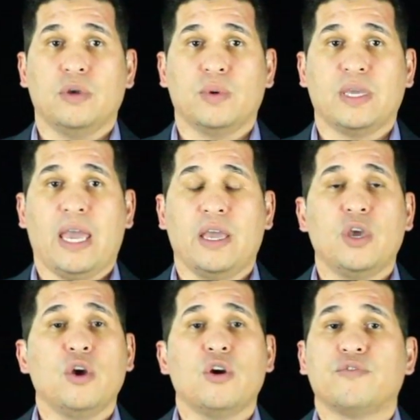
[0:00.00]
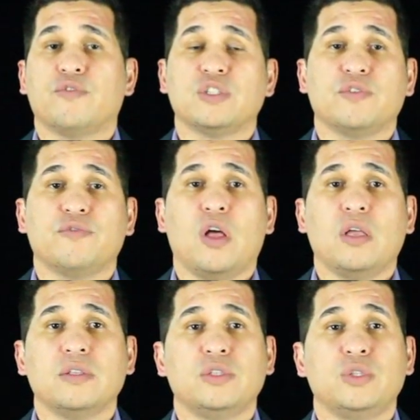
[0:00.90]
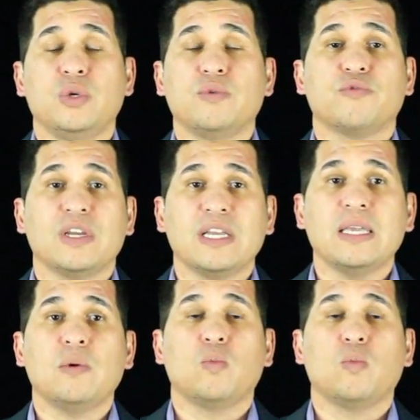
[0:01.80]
okay? First of all, do you really